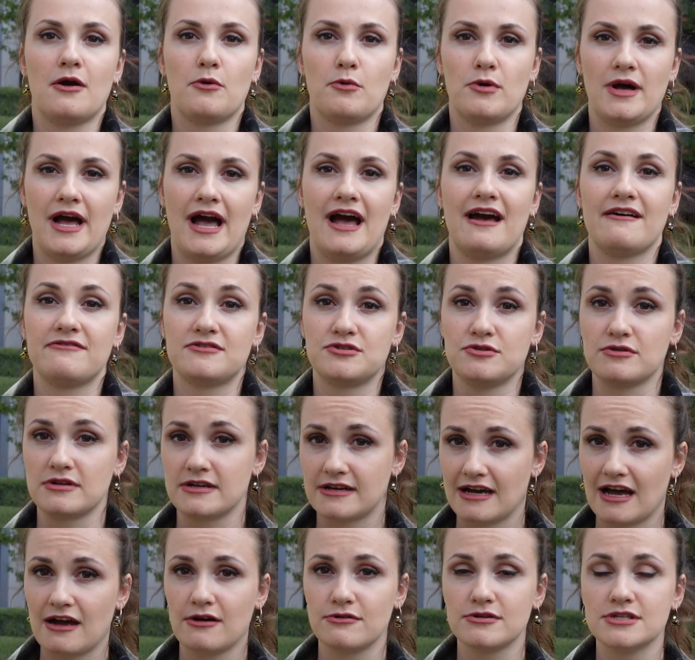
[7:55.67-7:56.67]
will have to
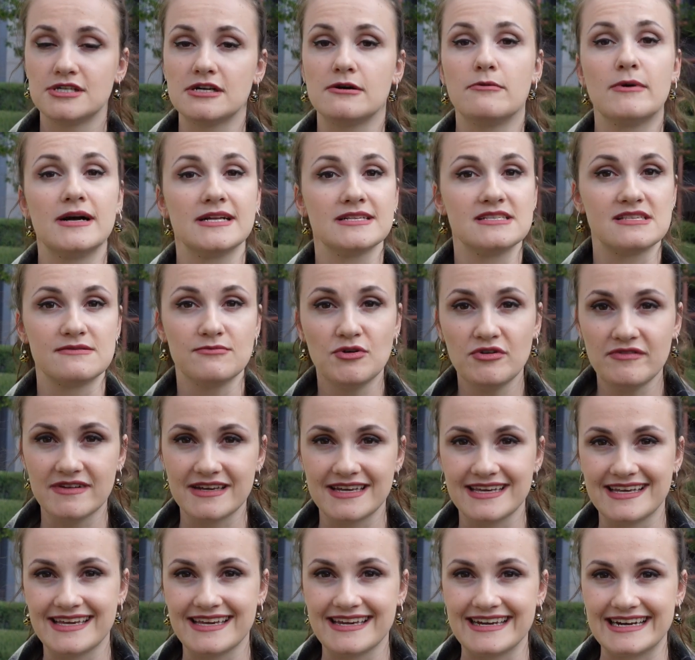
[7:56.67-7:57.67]
encounter once
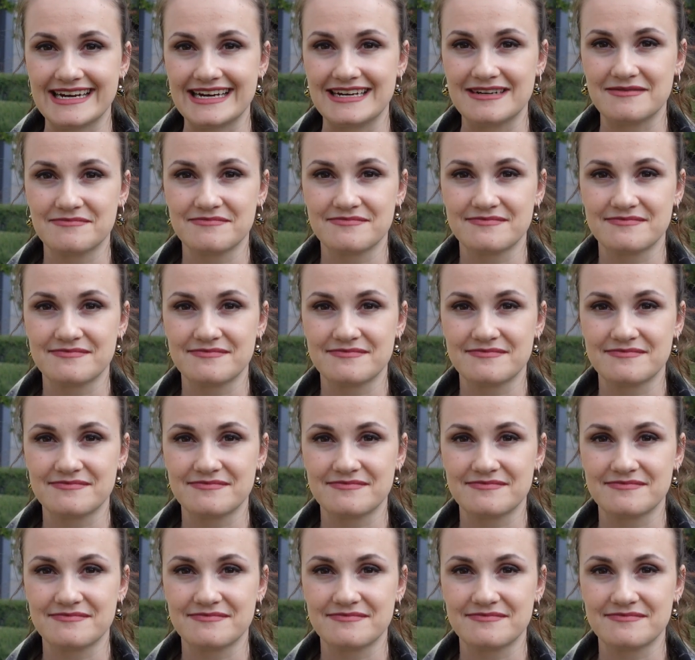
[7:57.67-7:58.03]
moving here.